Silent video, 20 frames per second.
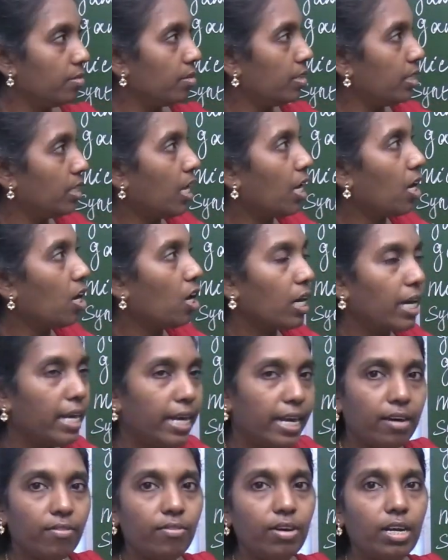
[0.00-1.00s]
They are
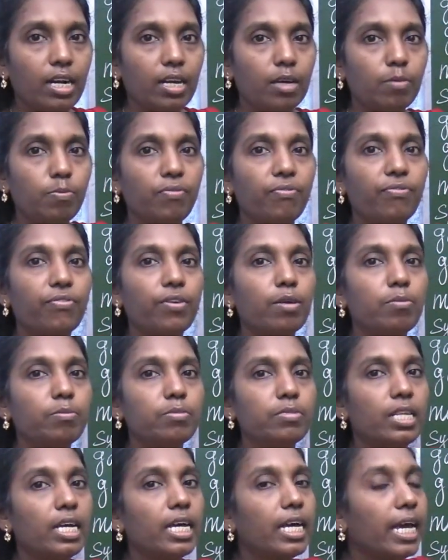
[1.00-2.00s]
developed
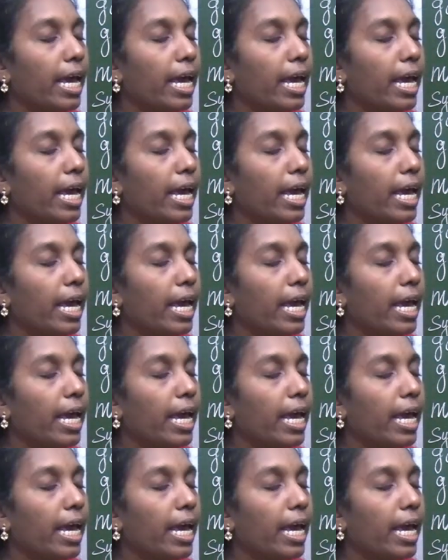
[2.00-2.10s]
from the